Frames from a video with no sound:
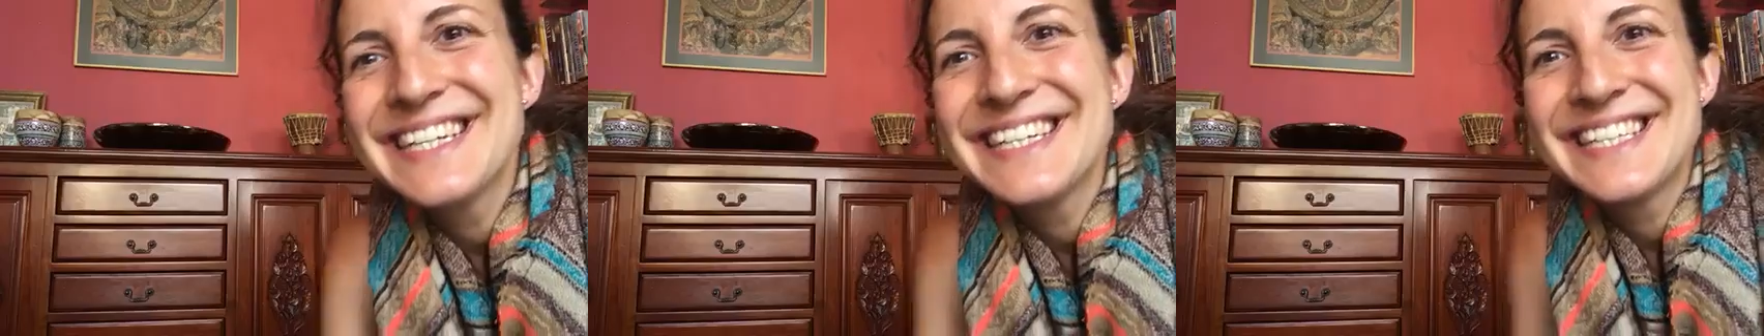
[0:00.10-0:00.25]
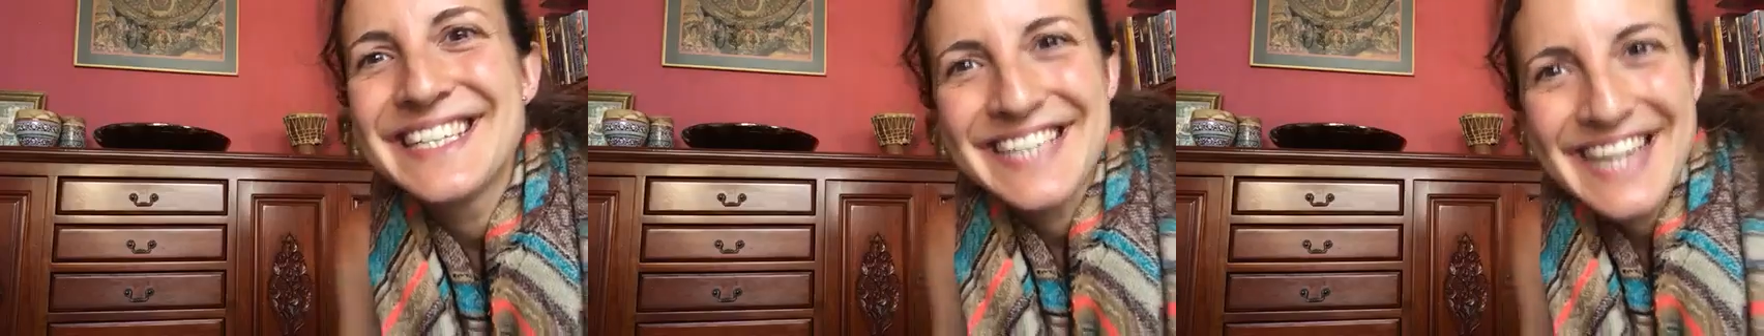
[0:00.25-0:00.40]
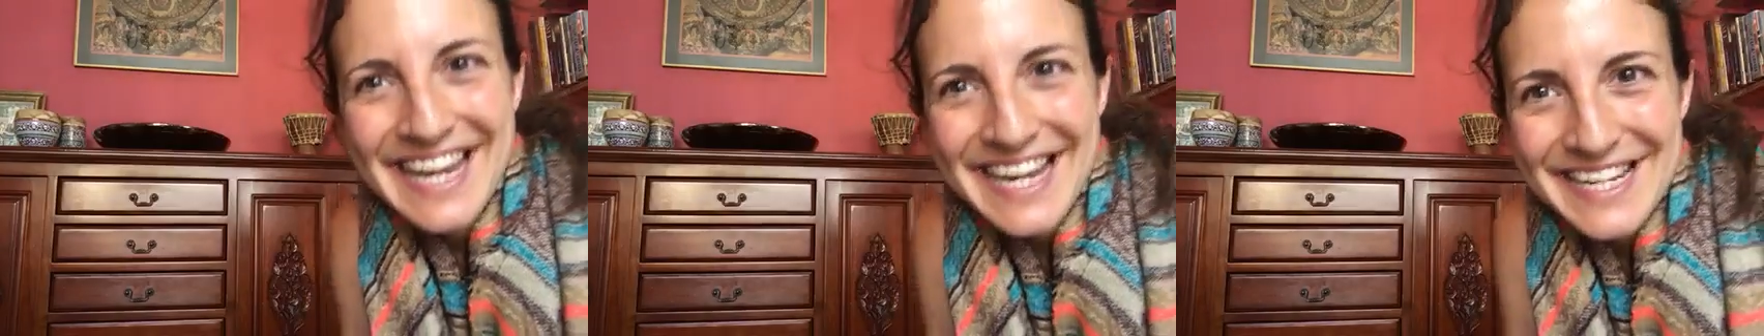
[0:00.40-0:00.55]

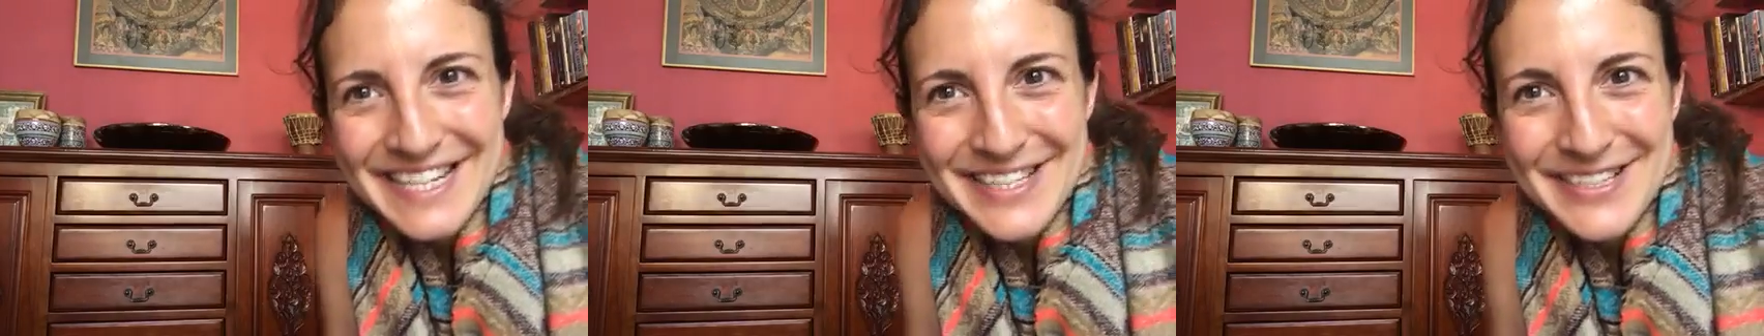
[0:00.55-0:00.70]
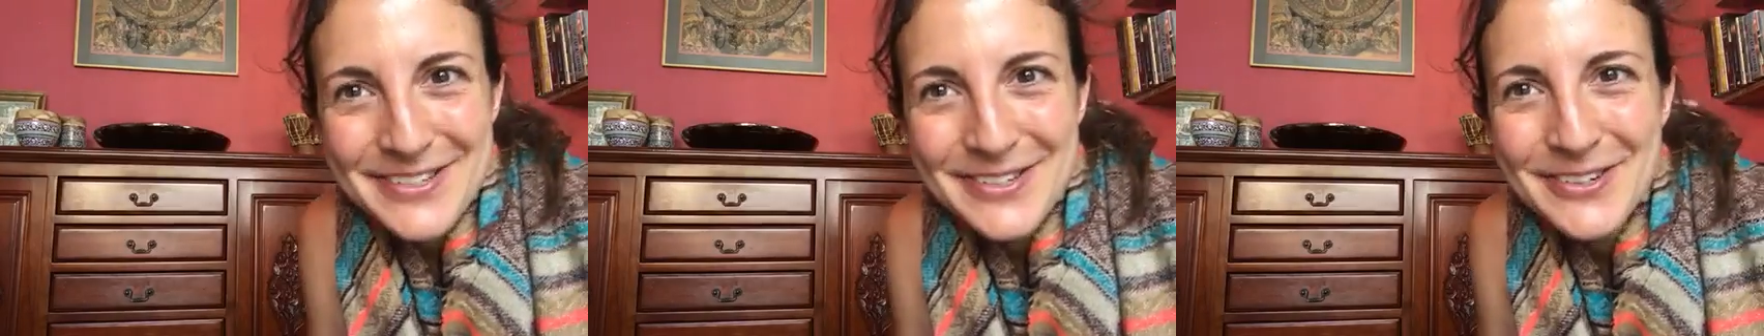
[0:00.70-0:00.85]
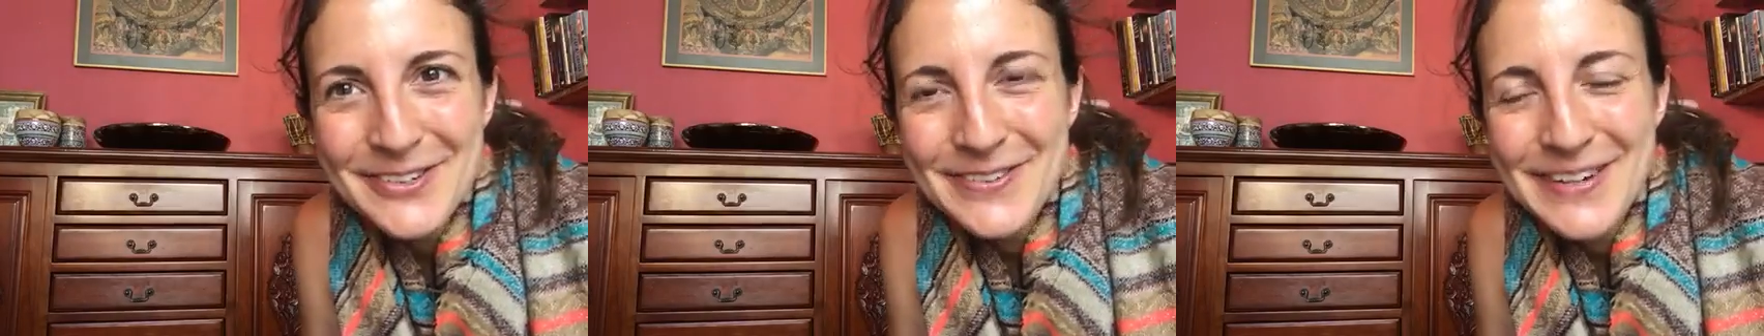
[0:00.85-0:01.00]
Today's
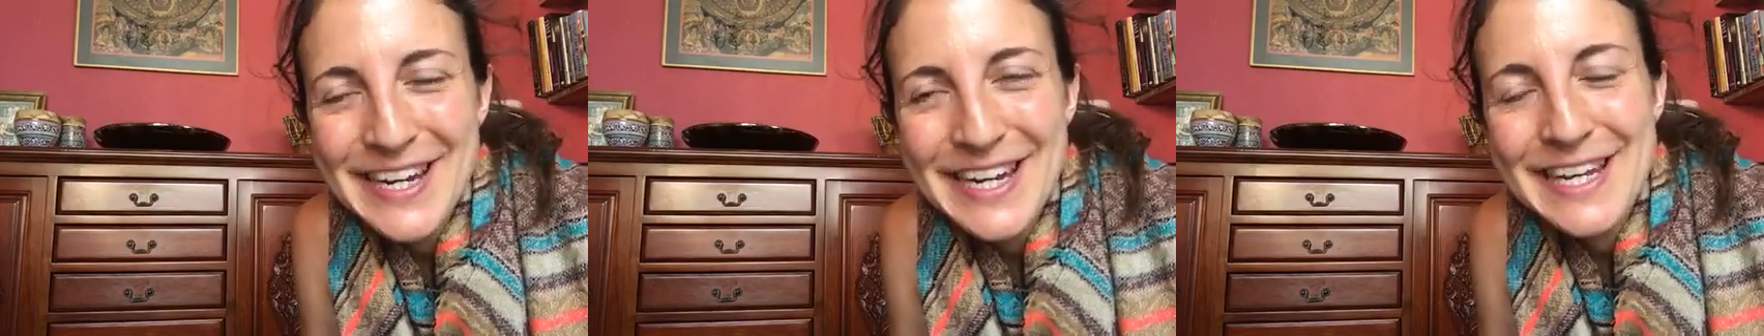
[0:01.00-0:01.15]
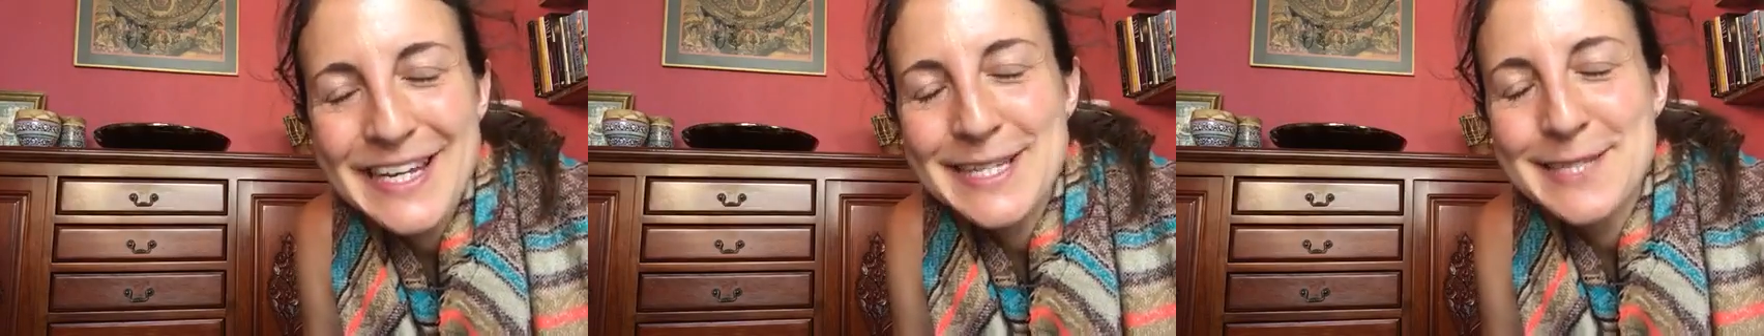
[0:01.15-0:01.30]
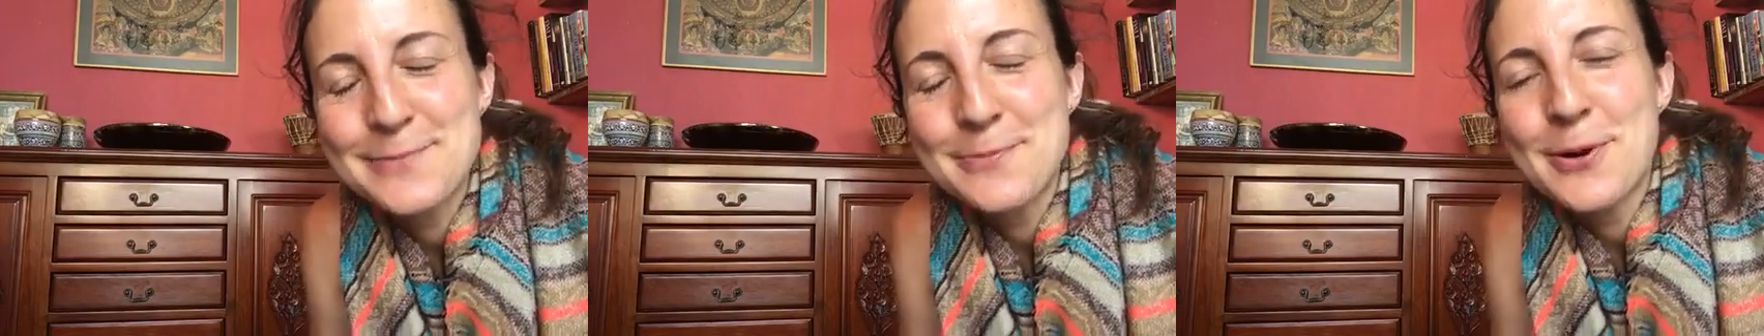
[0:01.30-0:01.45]
story
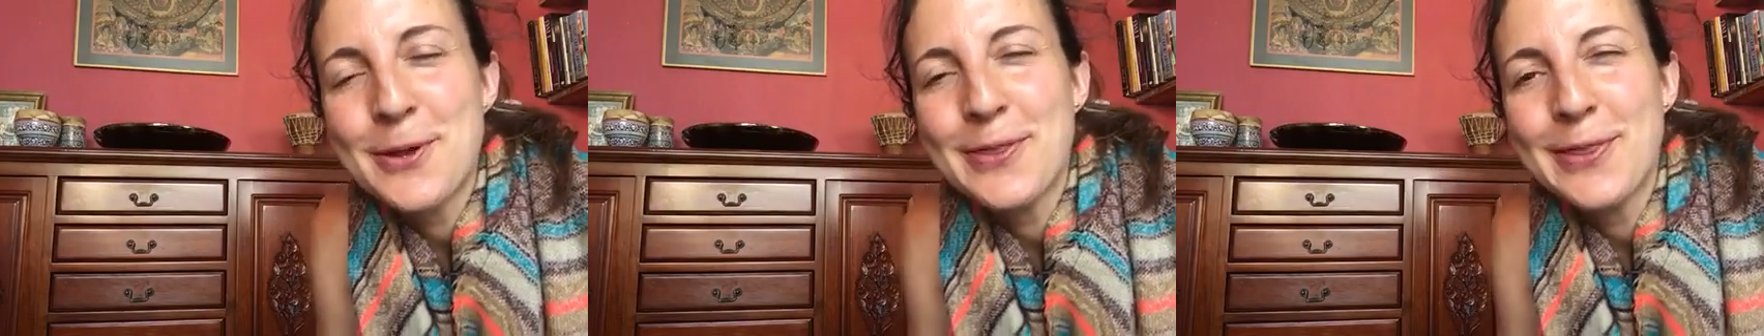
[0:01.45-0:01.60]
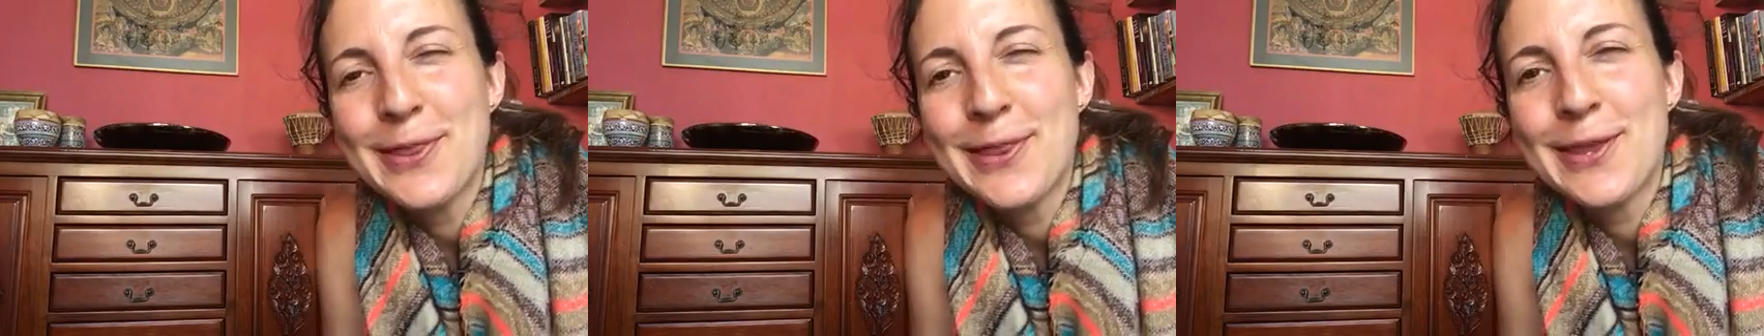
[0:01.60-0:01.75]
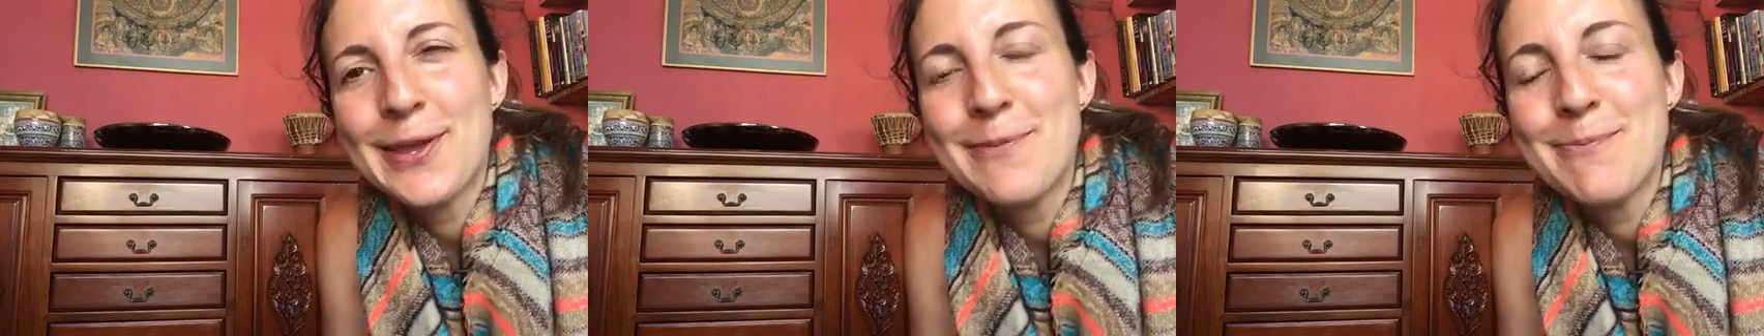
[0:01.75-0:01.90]
is
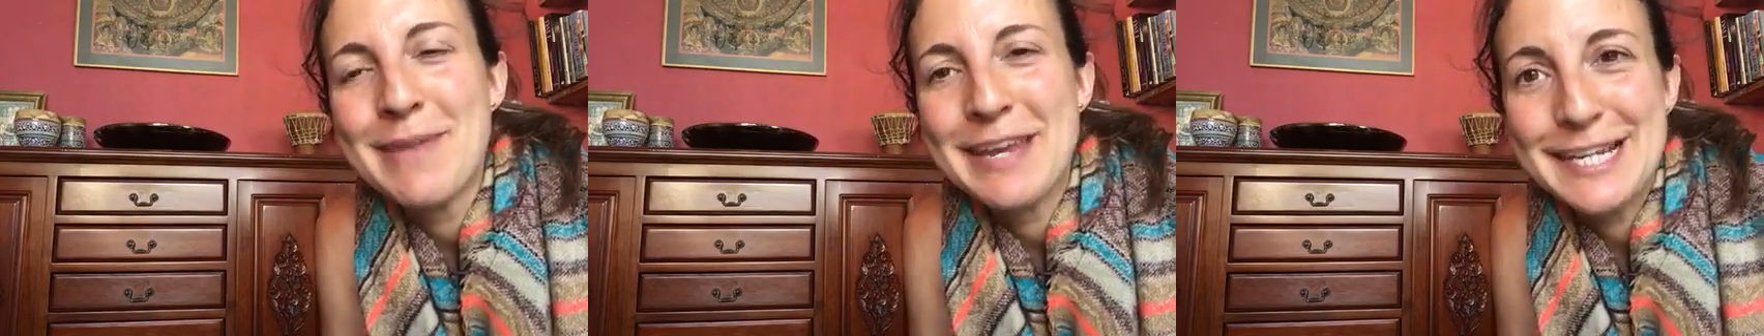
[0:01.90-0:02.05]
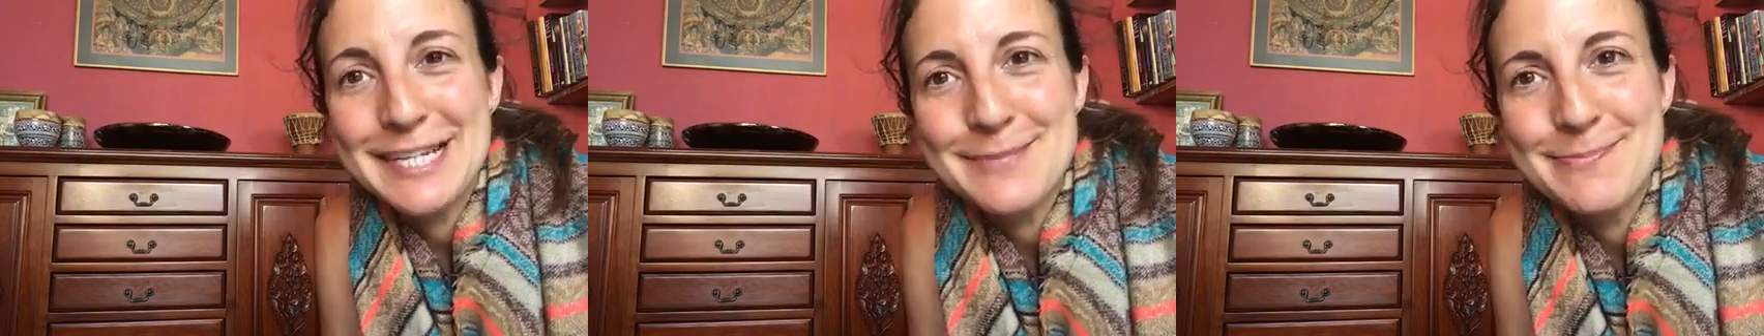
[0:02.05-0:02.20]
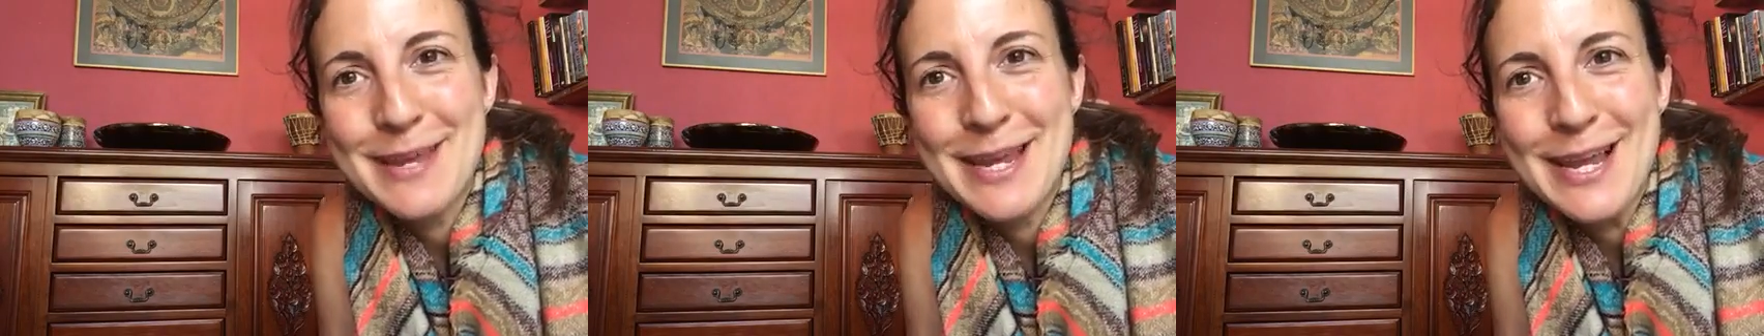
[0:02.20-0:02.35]
one that
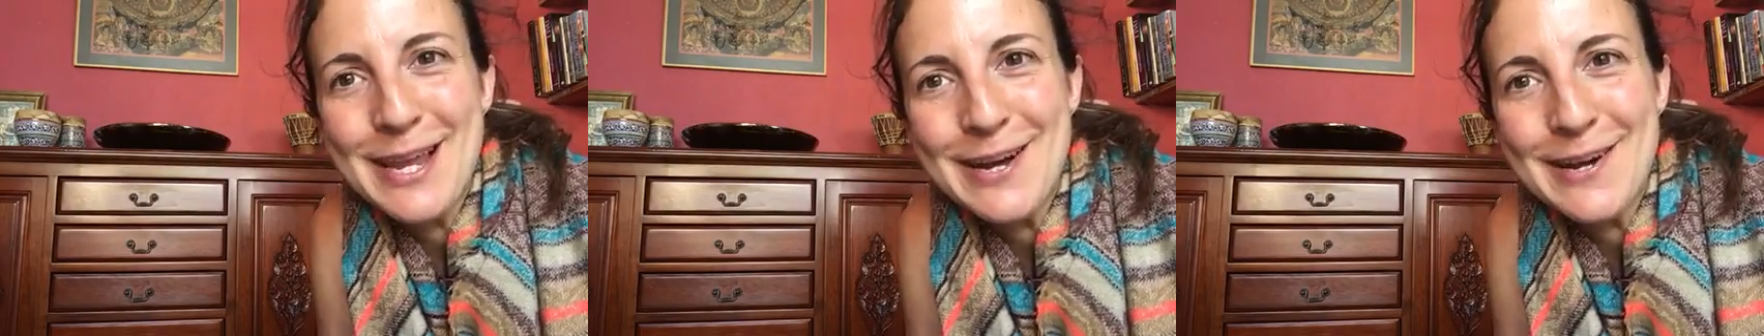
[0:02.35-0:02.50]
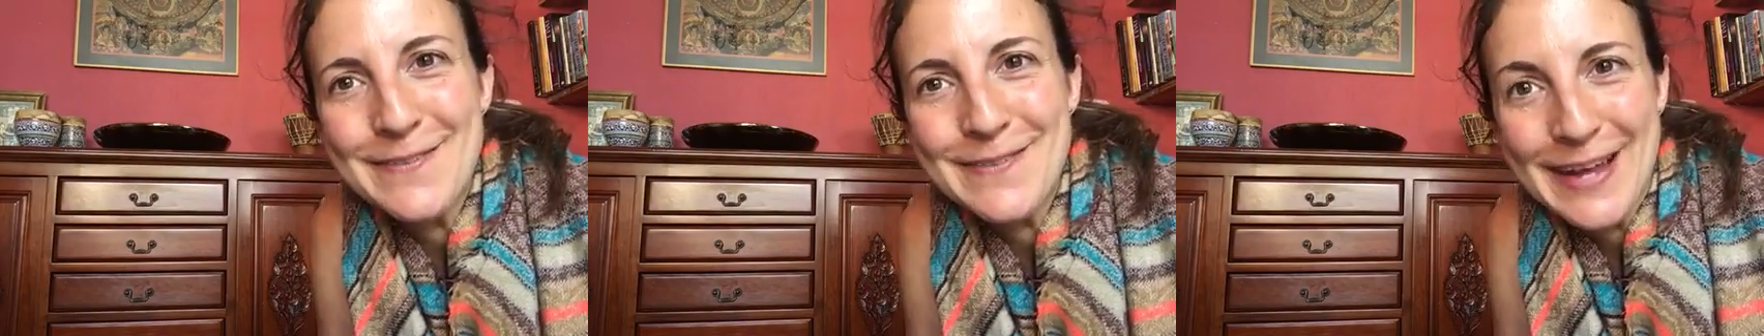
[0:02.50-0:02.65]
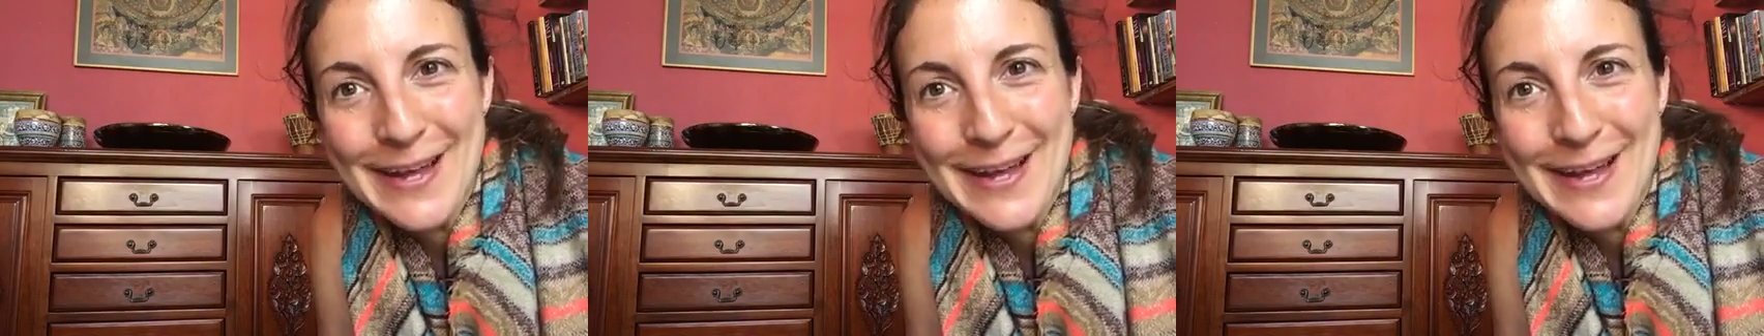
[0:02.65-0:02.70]
makes me laugh